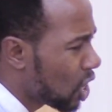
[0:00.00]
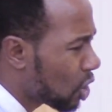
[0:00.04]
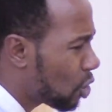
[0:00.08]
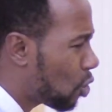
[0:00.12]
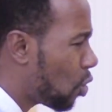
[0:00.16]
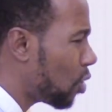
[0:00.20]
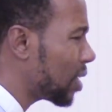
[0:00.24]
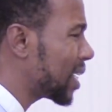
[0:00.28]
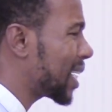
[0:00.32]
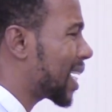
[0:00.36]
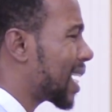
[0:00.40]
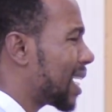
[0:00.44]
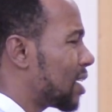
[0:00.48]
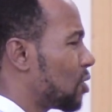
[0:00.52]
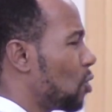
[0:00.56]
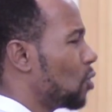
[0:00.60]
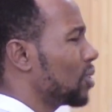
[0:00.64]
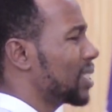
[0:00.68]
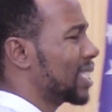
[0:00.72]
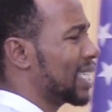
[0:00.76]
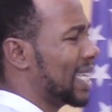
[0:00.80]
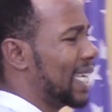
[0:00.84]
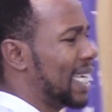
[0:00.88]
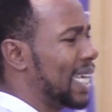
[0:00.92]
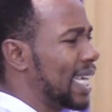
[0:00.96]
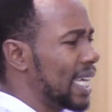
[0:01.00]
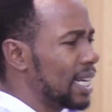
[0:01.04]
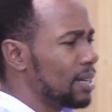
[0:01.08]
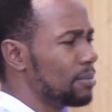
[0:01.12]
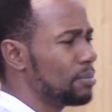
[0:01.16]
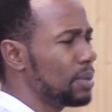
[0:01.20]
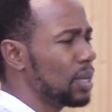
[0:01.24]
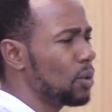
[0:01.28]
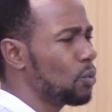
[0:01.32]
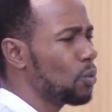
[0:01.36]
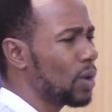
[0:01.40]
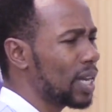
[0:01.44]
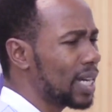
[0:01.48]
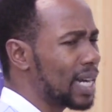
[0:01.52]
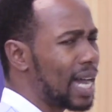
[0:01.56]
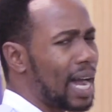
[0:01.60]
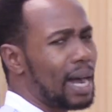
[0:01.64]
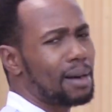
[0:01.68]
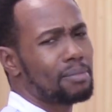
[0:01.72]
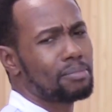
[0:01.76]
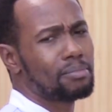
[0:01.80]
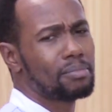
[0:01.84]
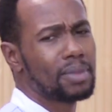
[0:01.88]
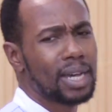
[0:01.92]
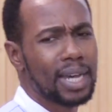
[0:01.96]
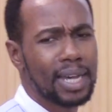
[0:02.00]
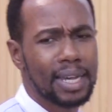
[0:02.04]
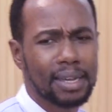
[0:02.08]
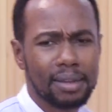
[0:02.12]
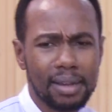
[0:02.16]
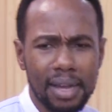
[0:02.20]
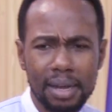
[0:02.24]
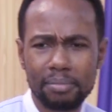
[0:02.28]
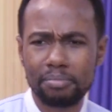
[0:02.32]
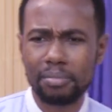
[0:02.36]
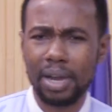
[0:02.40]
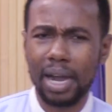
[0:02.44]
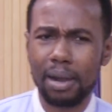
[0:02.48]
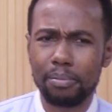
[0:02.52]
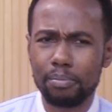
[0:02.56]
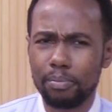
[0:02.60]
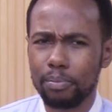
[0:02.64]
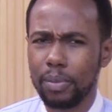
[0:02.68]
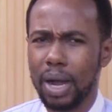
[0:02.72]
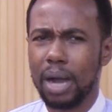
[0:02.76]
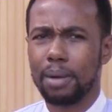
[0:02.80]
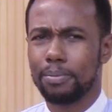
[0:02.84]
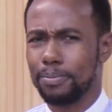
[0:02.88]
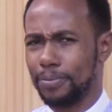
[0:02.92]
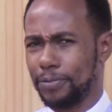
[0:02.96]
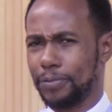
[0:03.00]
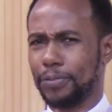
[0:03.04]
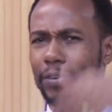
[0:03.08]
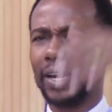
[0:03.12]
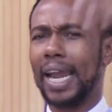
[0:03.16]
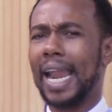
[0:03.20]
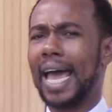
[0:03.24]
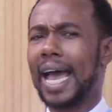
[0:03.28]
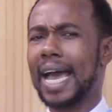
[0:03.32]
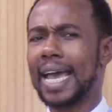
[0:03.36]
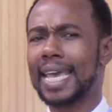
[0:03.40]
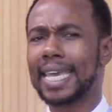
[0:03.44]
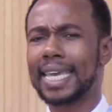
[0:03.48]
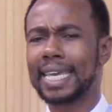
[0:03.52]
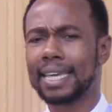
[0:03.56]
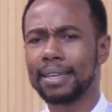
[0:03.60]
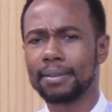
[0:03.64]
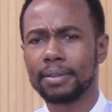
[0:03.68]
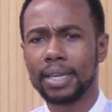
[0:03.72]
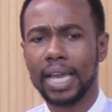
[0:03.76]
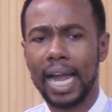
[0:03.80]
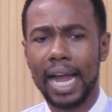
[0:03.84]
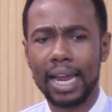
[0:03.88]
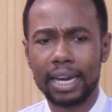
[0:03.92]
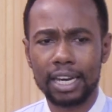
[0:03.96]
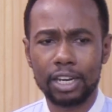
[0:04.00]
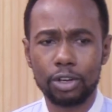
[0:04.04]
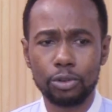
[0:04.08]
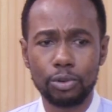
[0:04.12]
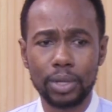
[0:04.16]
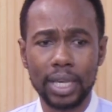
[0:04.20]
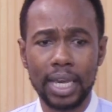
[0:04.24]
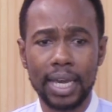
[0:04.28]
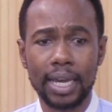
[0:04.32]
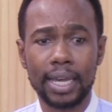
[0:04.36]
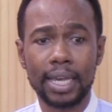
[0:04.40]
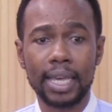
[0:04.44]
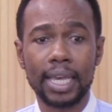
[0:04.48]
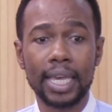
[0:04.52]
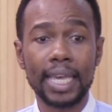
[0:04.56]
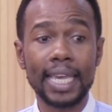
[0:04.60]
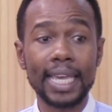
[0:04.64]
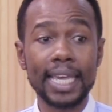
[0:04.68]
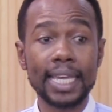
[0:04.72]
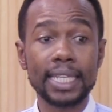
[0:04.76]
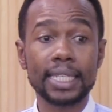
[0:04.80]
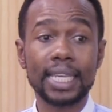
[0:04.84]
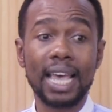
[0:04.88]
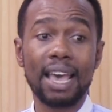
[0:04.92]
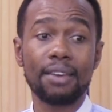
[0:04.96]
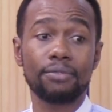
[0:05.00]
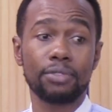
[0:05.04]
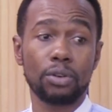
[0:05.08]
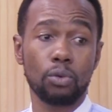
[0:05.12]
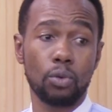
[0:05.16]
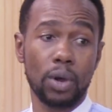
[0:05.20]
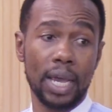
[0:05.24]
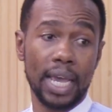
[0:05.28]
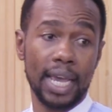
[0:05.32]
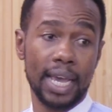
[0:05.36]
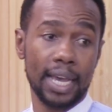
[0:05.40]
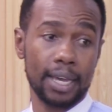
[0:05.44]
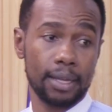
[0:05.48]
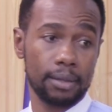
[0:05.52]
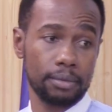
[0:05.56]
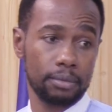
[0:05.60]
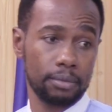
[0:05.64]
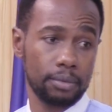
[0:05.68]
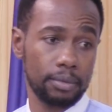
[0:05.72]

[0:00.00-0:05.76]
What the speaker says: God cannot heal me when I'm flying. Hallelujah. He is everywhere.